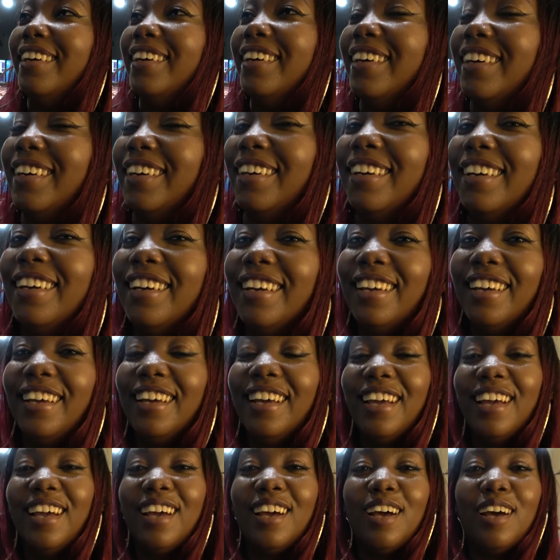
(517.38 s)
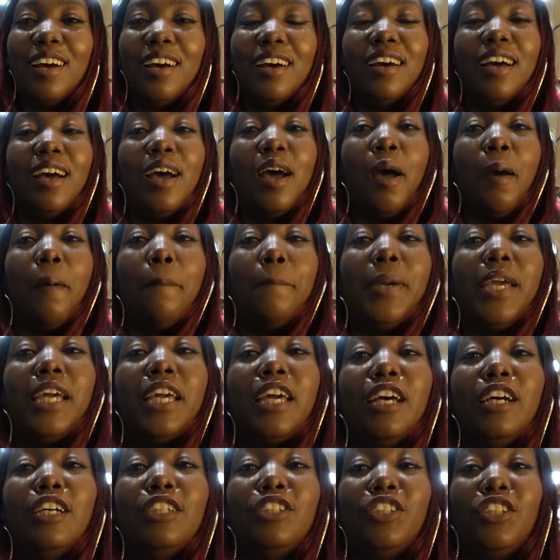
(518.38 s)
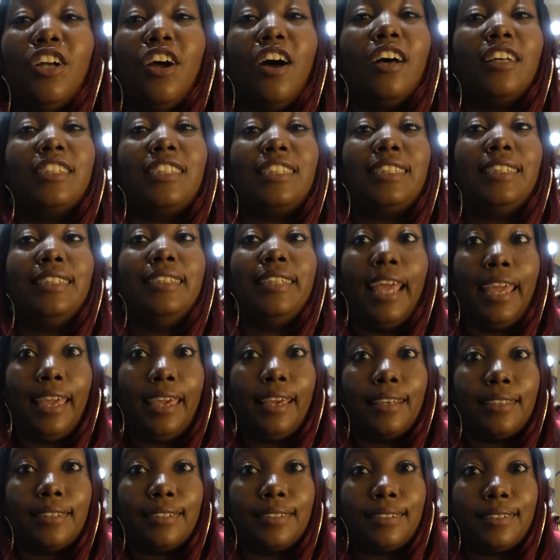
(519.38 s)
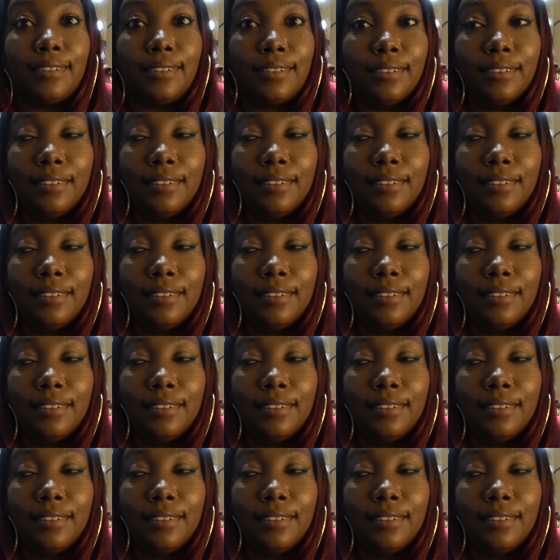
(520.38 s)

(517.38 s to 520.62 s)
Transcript: And why was it in the back? Because y'all snakes.